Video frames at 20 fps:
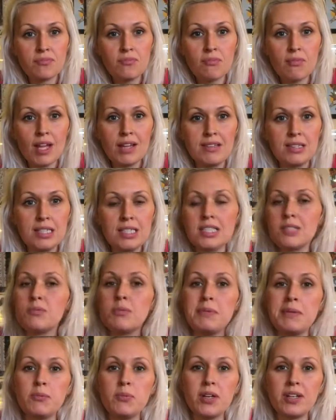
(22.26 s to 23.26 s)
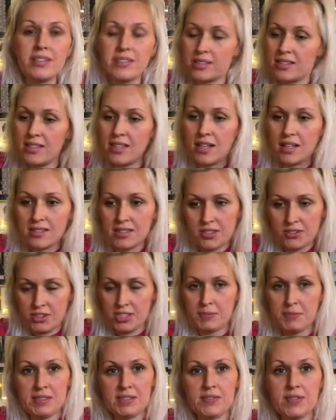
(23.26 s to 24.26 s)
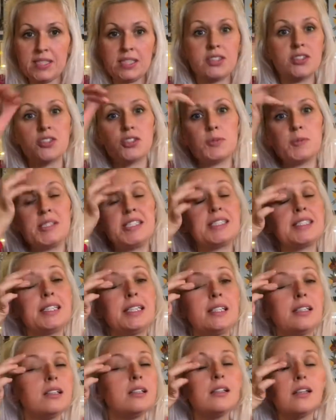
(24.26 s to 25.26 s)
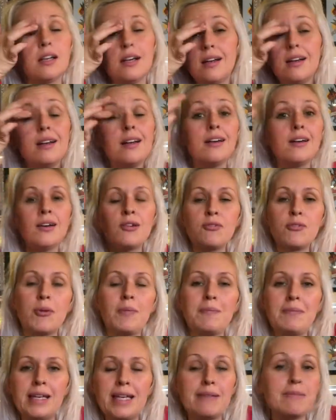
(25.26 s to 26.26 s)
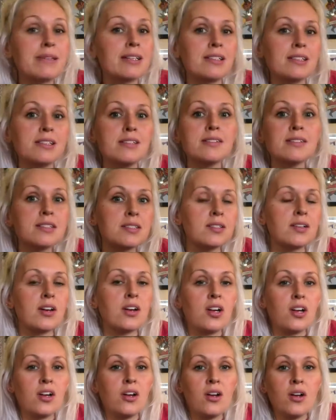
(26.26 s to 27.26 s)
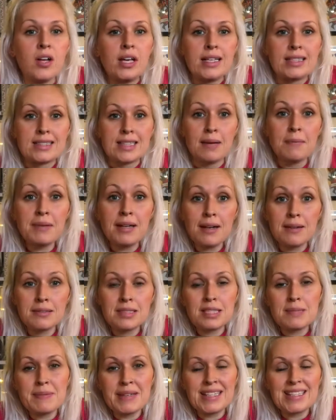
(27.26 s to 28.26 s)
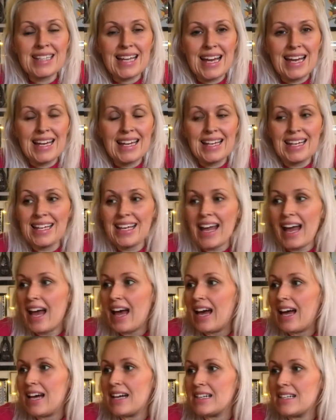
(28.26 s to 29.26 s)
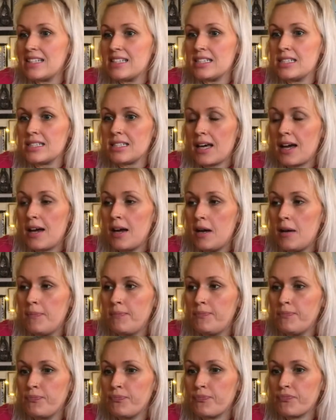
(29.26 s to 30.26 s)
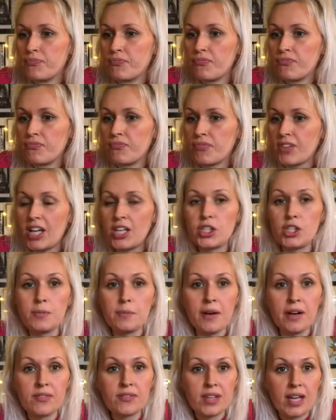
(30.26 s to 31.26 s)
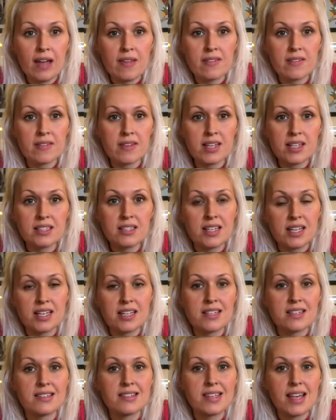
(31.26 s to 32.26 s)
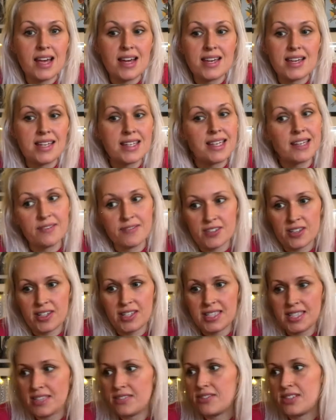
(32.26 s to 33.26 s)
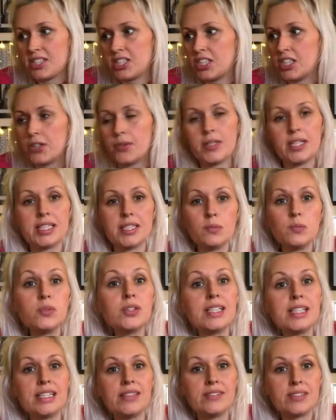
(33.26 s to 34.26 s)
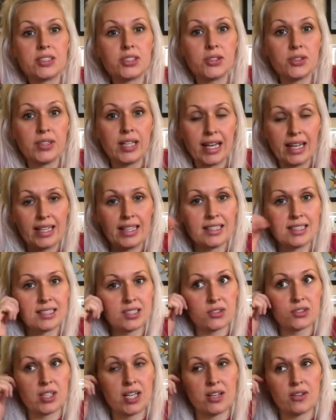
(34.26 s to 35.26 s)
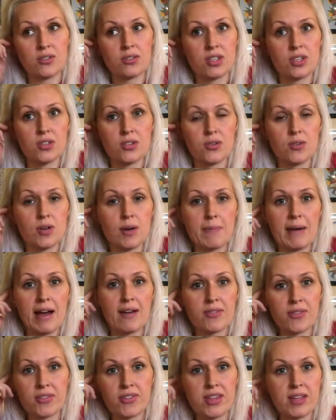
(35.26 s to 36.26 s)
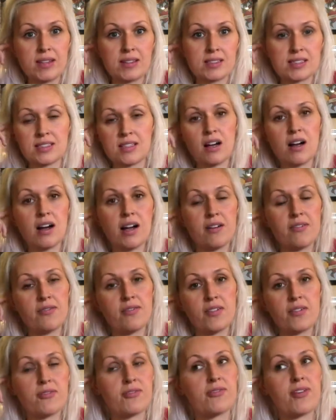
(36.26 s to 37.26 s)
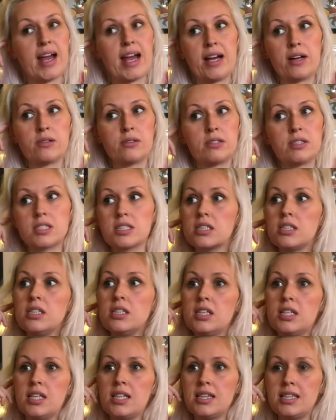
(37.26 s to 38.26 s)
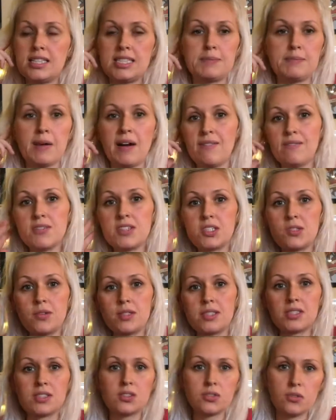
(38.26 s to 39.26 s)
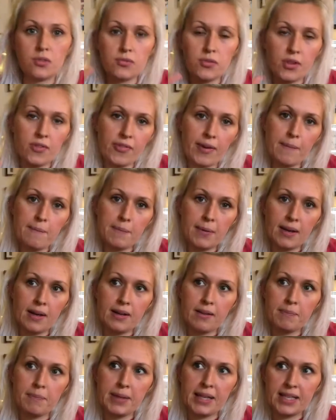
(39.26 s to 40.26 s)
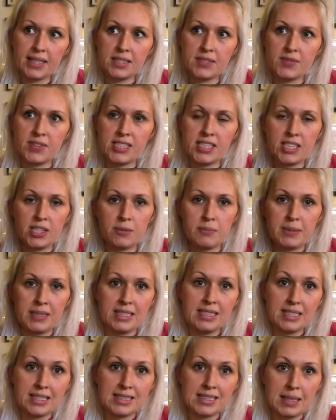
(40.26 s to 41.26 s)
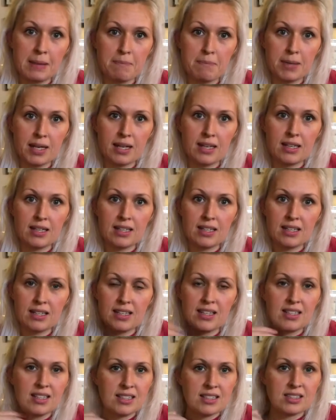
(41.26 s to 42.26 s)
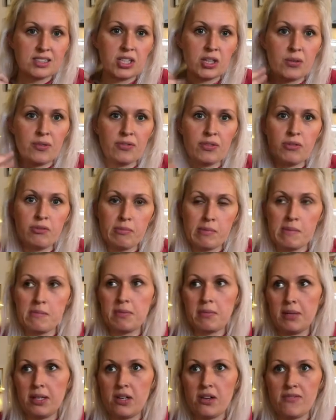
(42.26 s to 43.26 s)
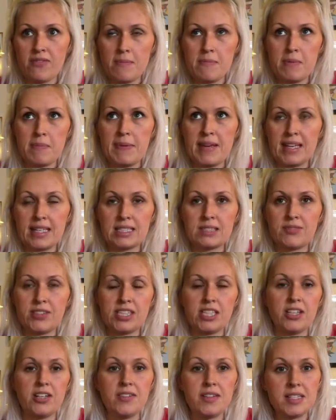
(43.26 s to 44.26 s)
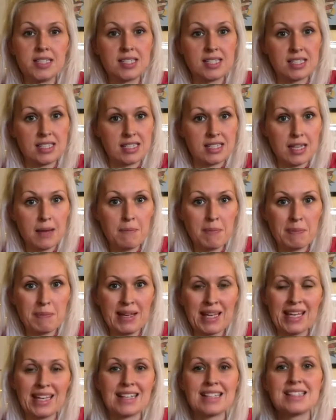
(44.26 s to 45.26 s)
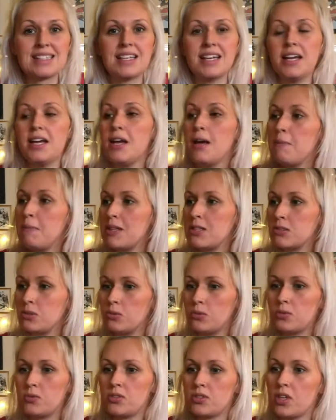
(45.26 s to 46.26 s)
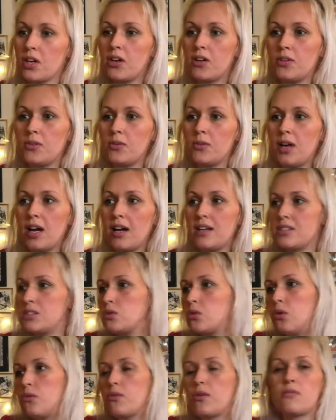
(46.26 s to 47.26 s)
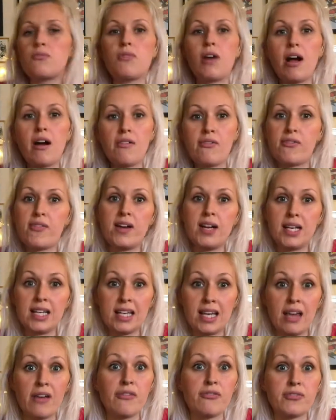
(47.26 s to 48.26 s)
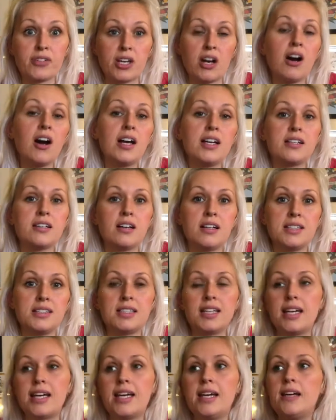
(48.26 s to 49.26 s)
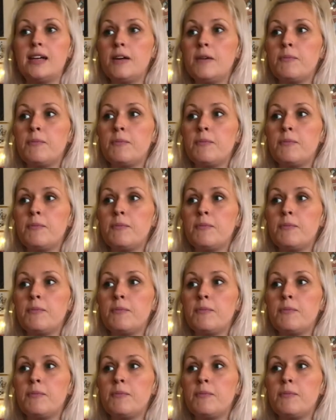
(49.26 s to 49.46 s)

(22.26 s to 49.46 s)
This will be one of the last Christmas videos you'll be seeing from me because it's coming up to the big day, and as you might have gathered, this is a gift idea video, and I didn't want to leave it too late to tell you about the things that I've found this month. So it's a sort of November picks video, but in December. So if you remember my November picks video, this is a December picks. It's also a sort of rough gift guide idea.